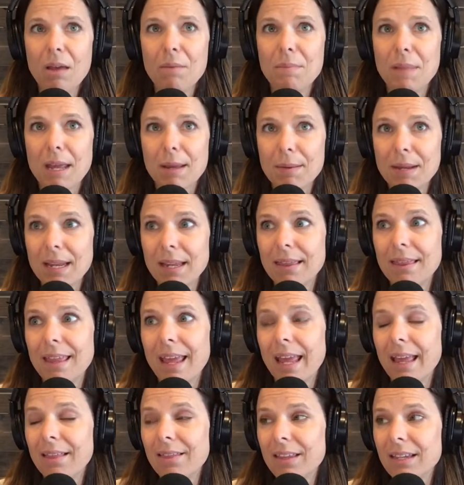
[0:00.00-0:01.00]
Maybe
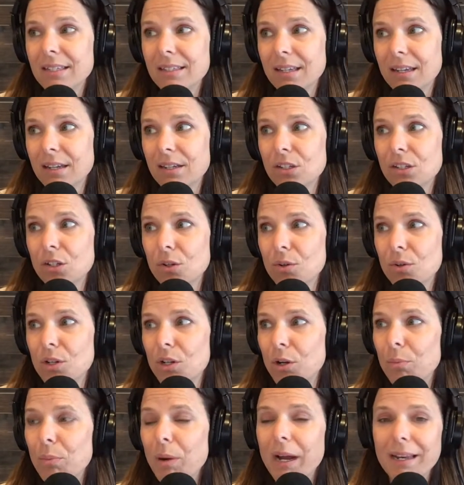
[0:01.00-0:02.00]
they listen
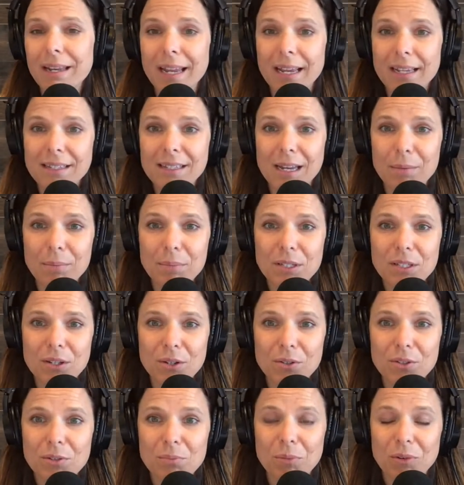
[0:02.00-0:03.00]
to your podcast
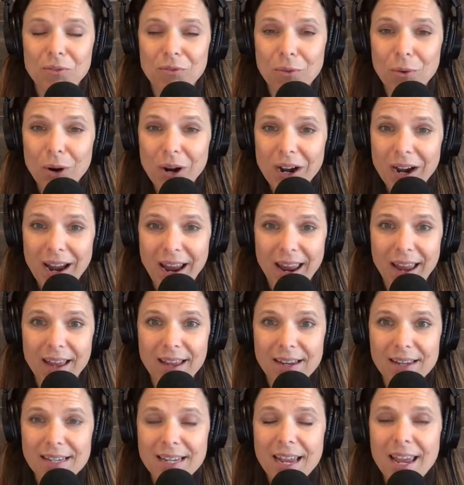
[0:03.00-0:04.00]
episodes
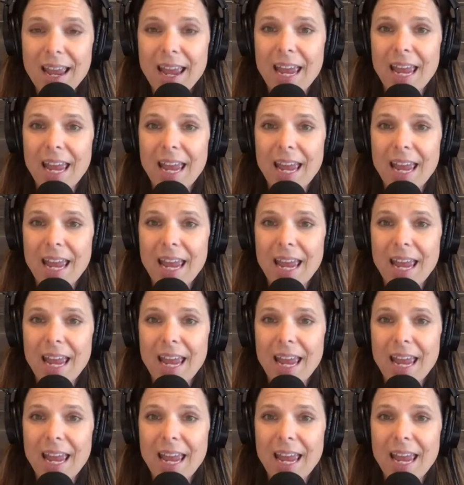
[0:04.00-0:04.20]
beforehand